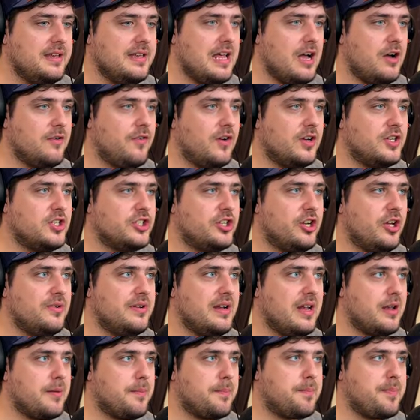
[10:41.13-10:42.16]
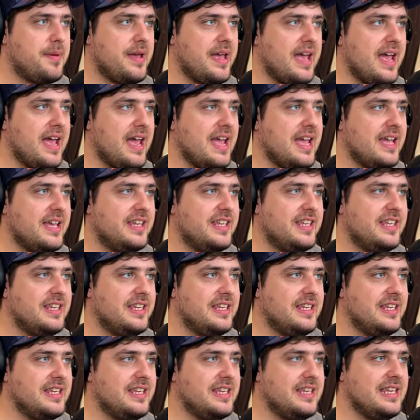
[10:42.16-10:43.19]
Now, if I slow down a bit.
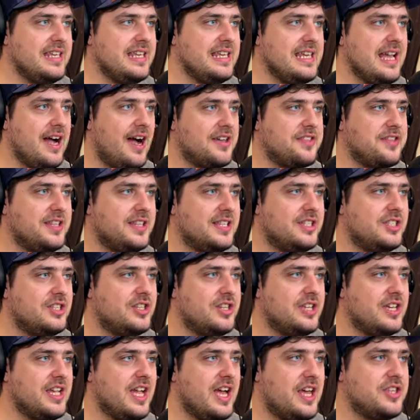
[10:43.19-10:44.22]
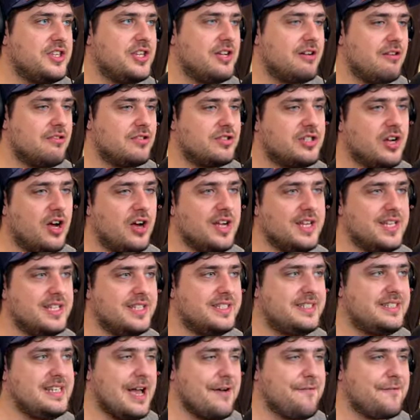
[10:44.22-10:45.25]
Yeah, I think the the, uh, the Eurostar is
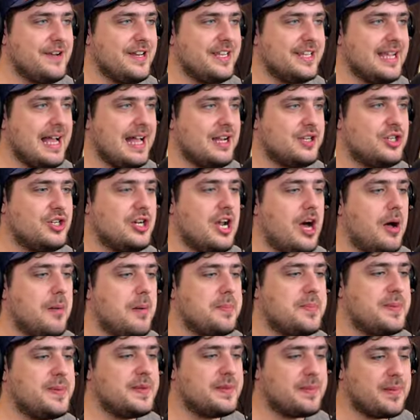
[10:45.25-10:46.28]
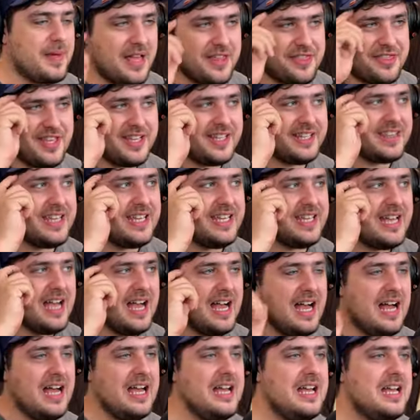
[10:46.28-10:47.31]
definitely catching up. I, put, I think the
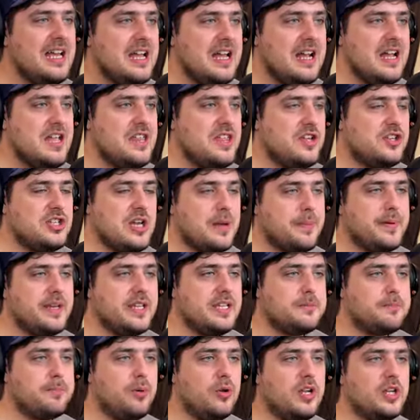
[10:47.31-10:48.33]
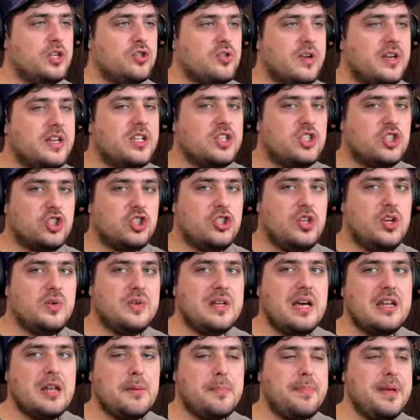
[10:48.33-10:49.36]
uh, the Japanese bullet train has slowed
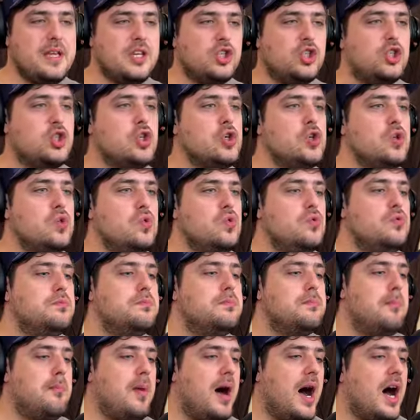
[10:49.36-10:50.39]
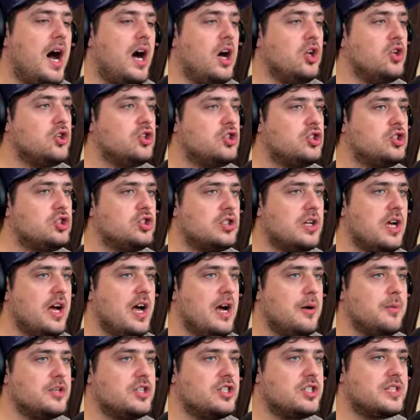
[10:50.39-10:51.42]
down a bit too much,
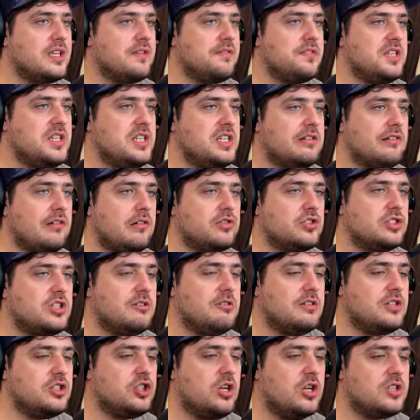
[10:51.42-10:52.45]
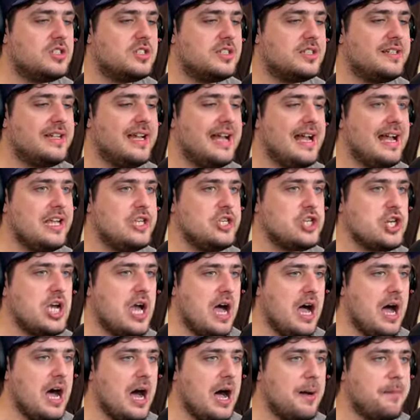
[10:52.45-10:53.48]
uh, which has given the Eurostar a chance to catch
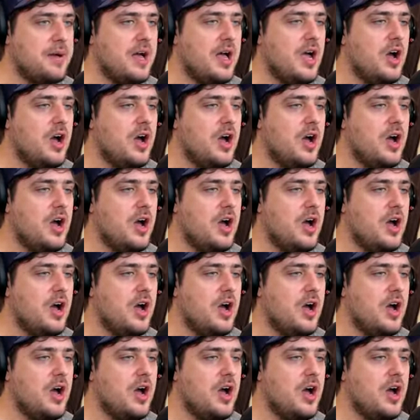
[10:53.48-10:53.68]
up.